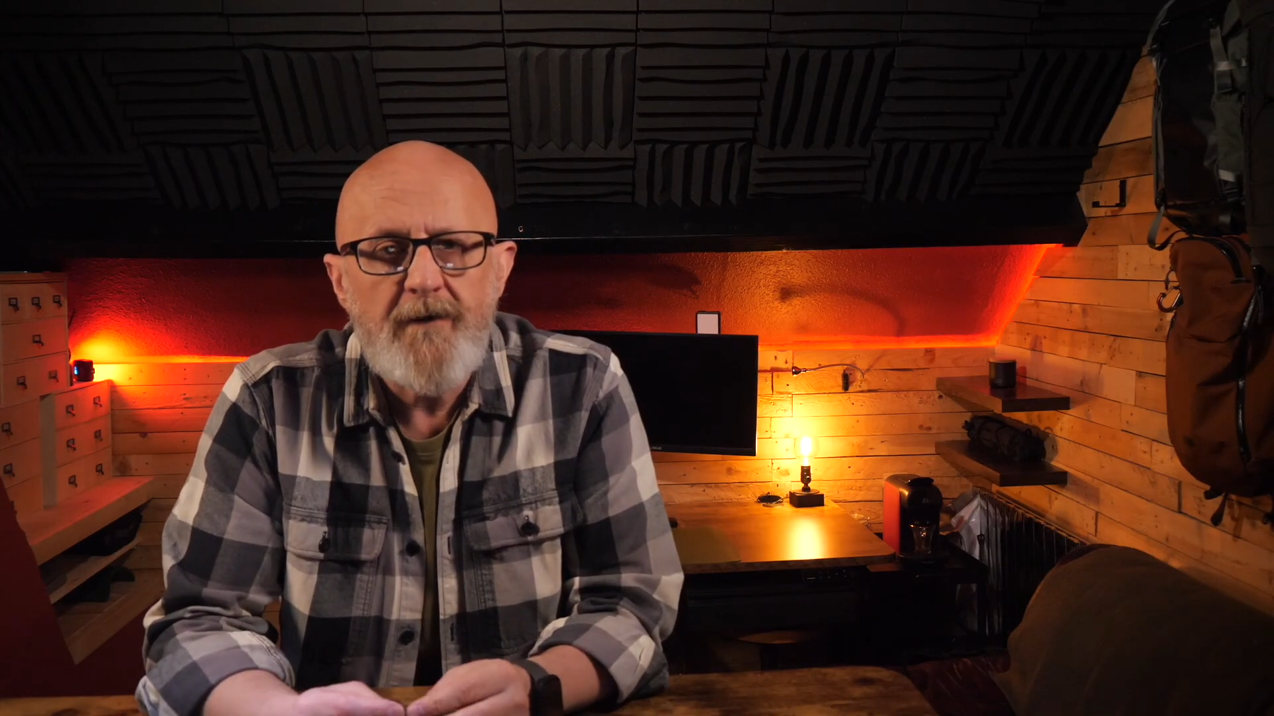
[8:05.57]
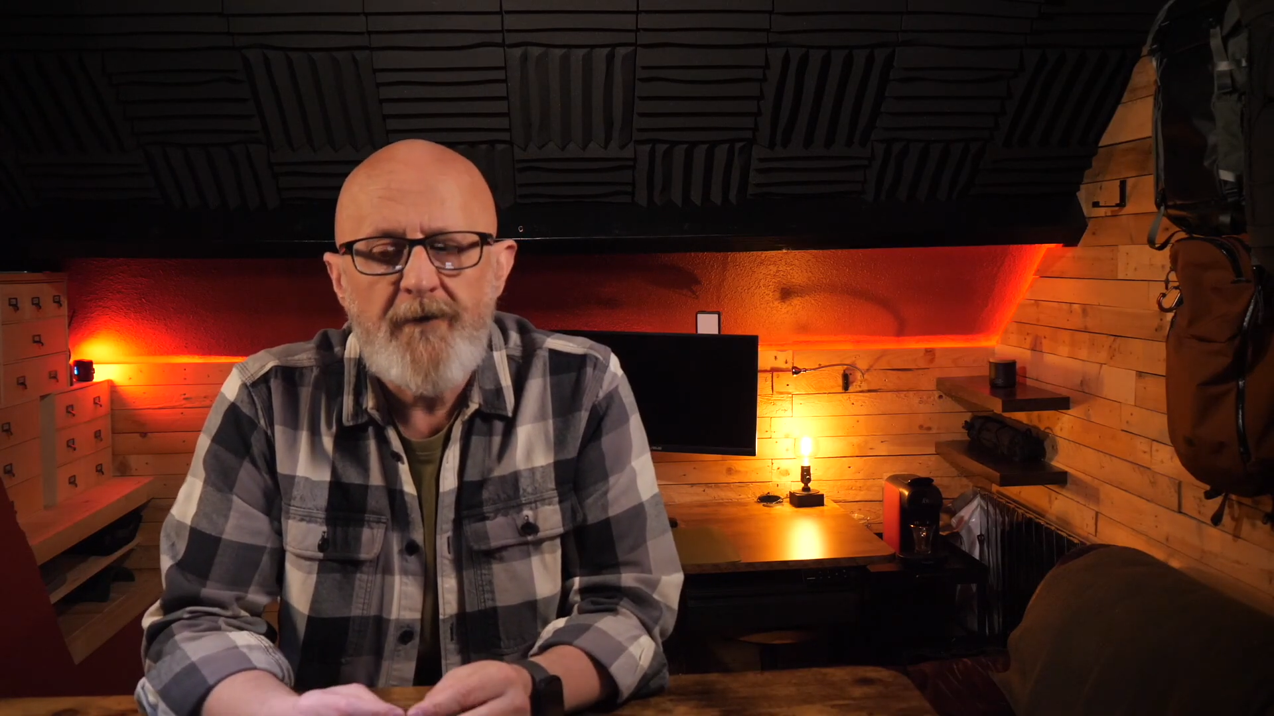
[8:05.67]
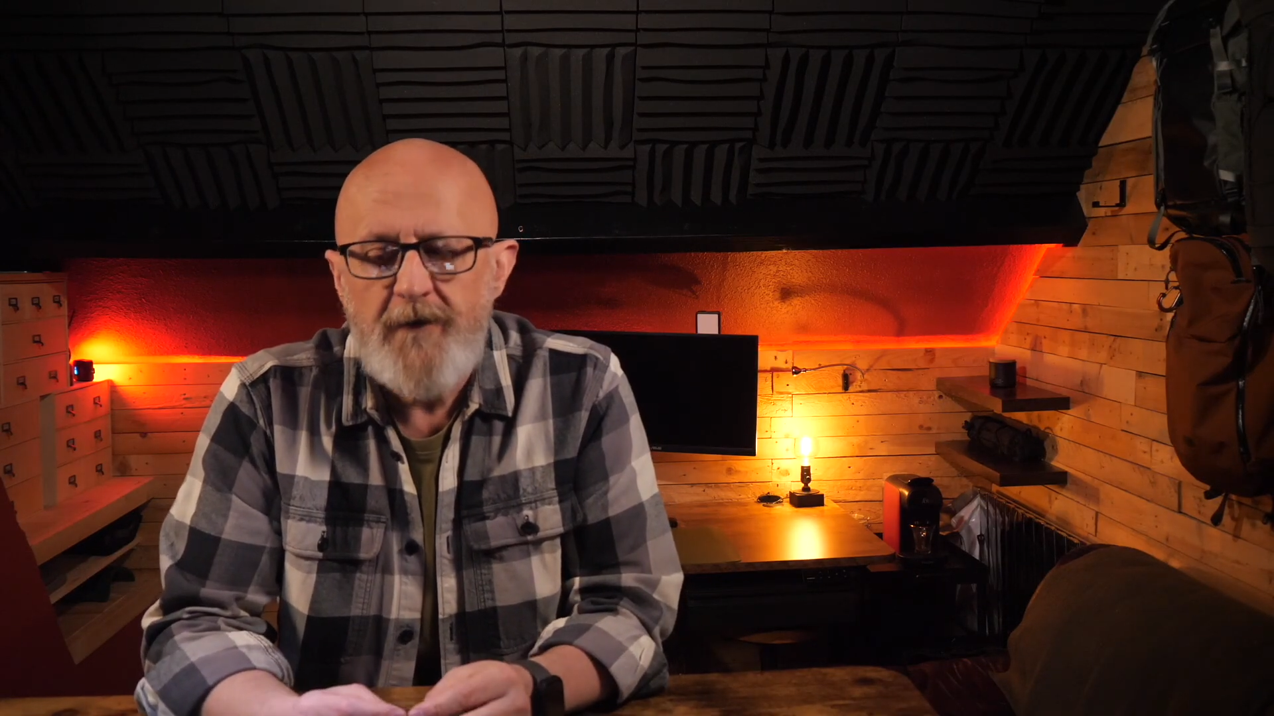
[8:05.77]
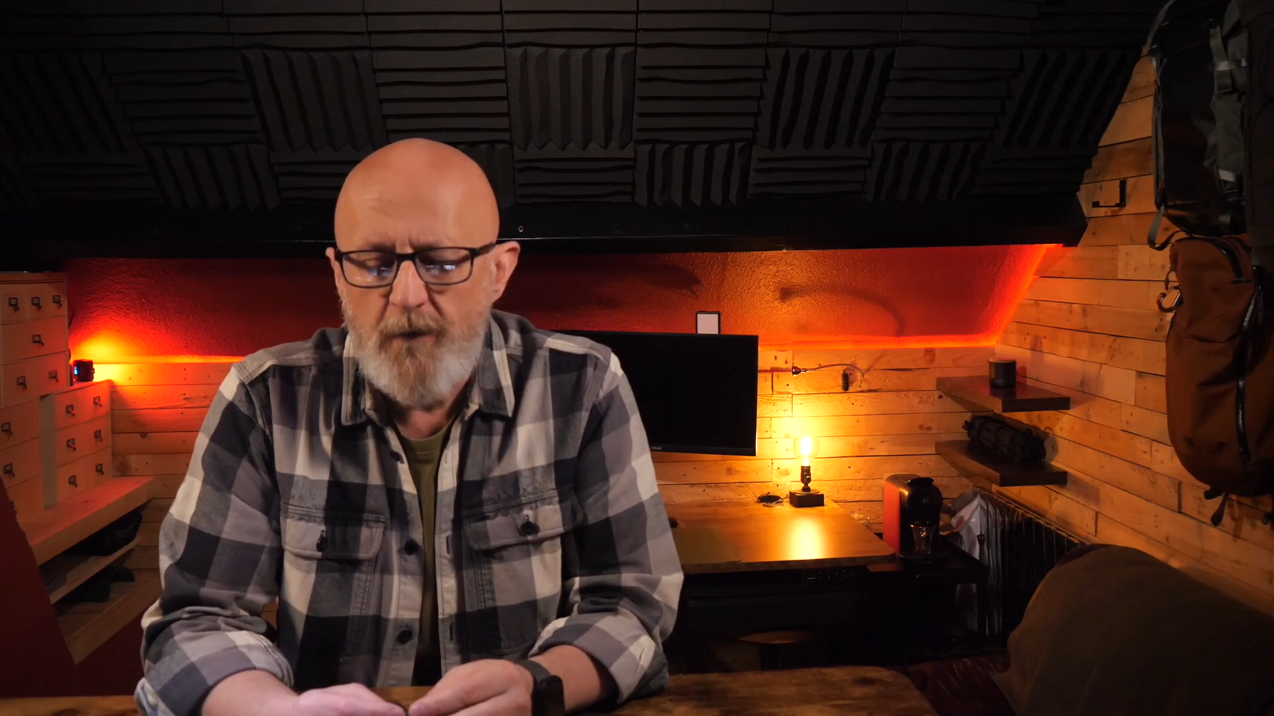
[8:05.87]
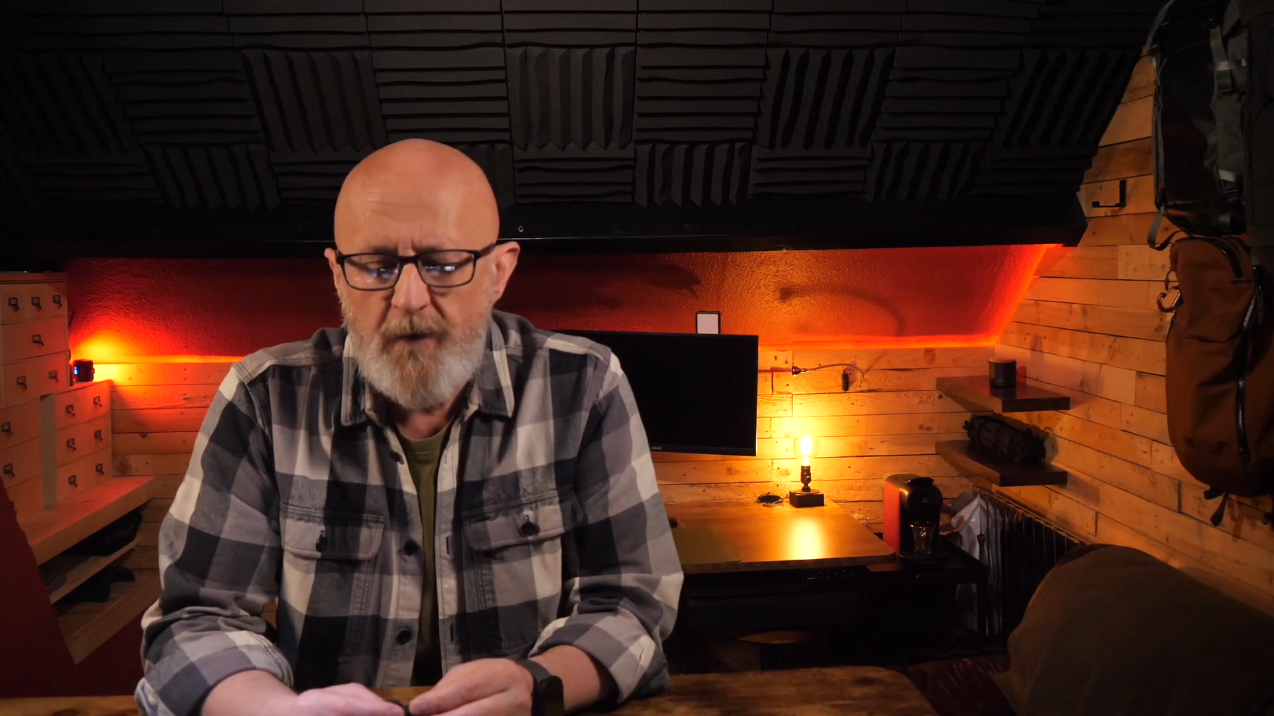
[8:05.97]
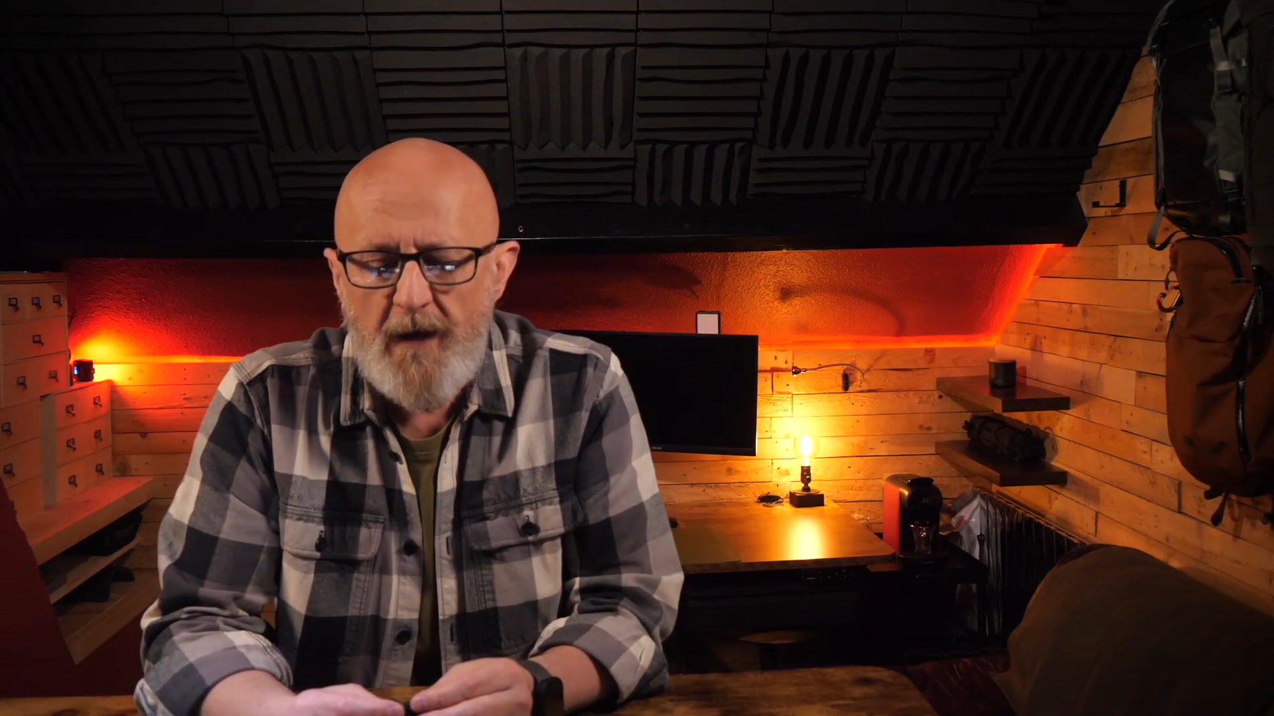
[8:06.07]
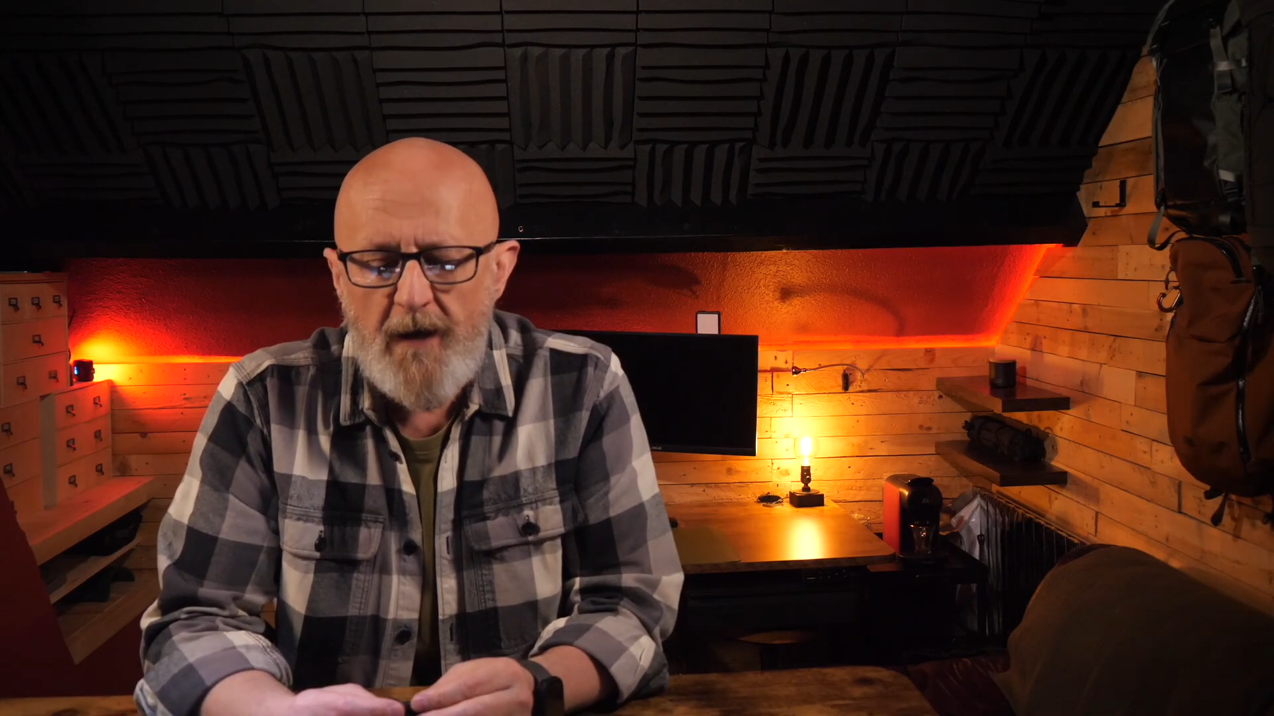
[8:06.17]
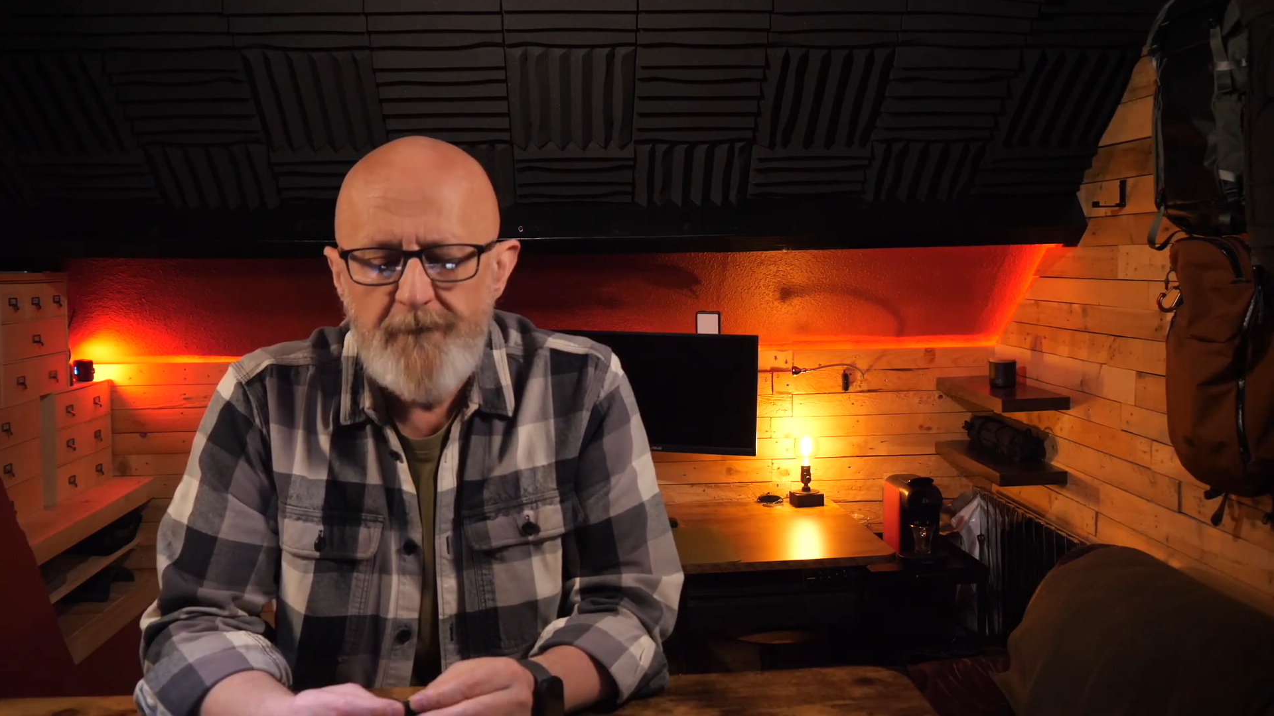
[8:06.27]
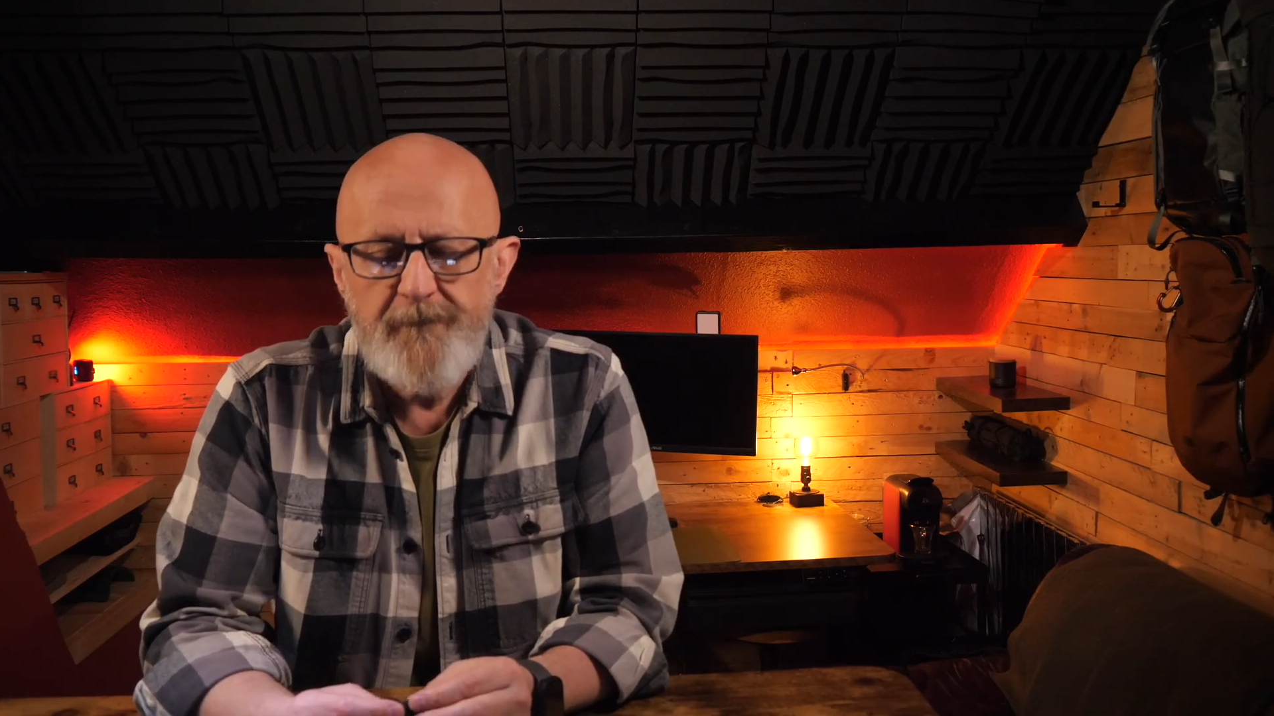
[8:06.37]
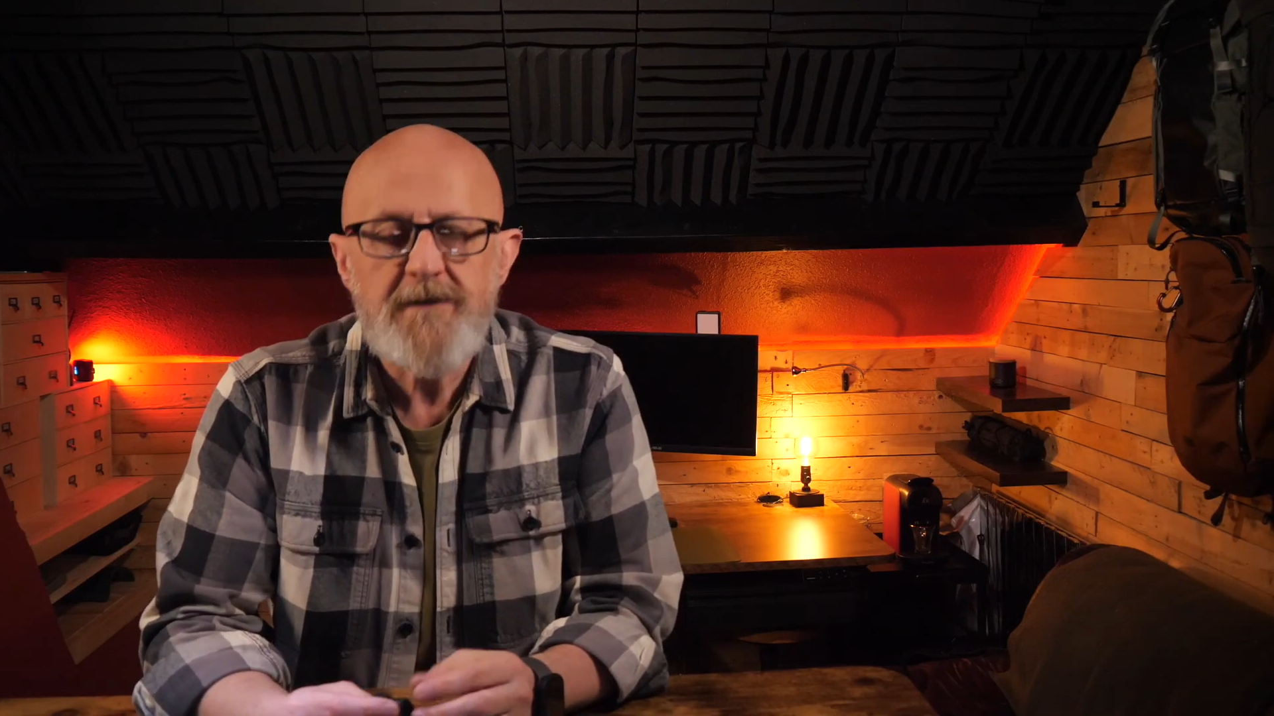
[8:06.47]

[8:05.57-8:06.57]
in the UK.